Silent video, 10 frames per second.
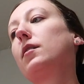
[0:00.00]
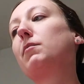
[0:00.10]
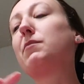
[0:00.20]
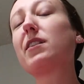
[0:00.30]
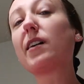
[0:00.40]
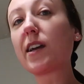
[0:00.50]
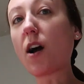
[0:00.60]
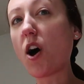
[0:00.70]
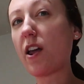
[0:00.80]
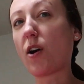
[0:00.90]
maybe
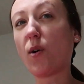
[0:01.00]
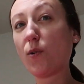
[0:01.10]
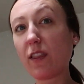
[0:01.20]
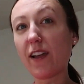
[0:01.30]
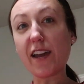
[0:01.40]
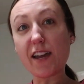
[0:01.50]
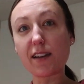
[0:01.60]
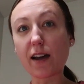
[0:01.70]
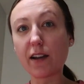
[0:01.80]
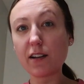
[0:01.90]
like an
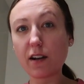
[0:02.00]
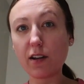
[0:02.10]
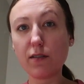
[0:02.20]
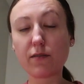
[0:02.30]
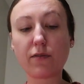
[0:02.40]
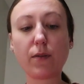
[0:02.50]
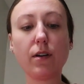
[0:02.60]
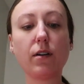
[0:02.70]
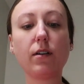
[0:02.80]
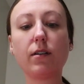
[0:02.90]
Olay kind of
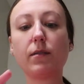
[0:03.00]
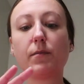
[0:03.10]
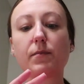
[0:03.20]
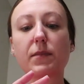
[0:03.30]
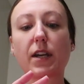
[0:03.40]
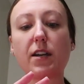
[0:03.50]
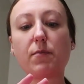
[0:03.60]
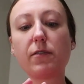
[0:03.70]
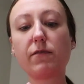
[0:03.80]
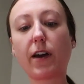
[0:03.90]

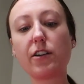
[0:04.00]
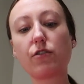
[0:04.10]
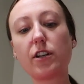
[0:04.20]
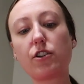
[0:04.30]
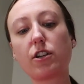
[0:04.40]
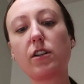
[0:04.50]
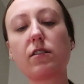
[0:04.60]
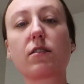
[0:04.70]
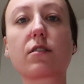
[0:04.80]
type of hydration.